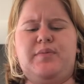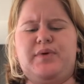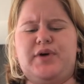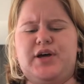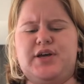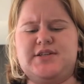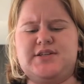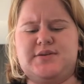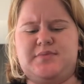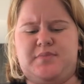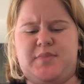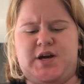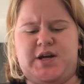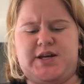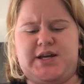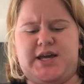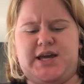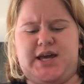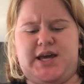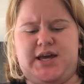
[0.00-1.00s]
person mud
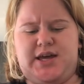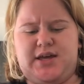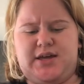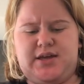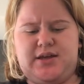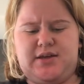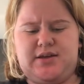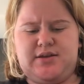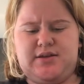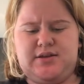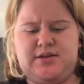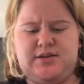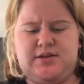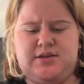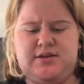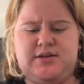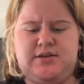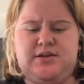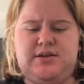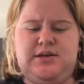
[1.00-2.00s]
cake.
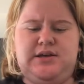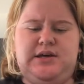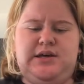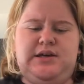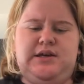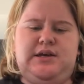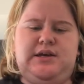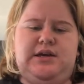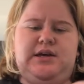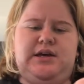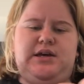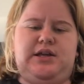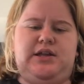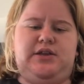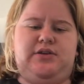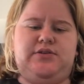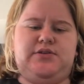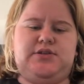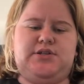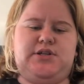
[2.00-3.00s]
And
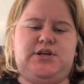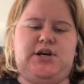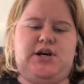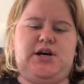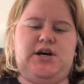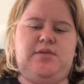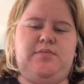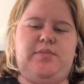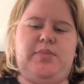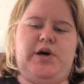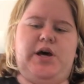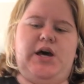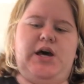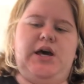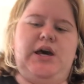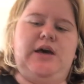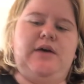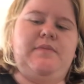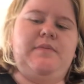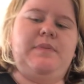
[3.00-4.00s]
you start by
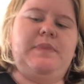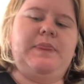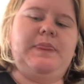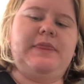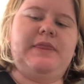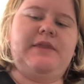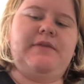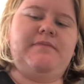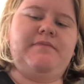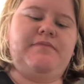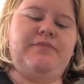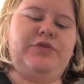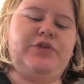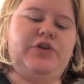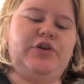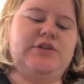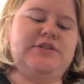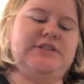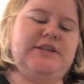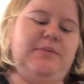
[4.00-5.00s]

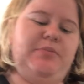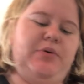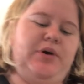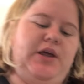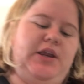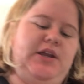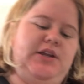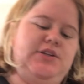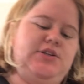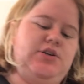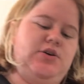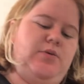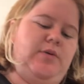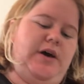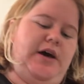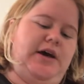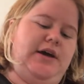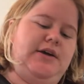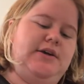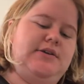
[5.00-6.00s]
separating two
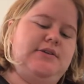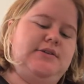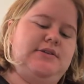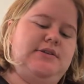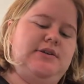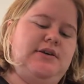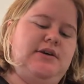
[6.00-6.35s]
eggs.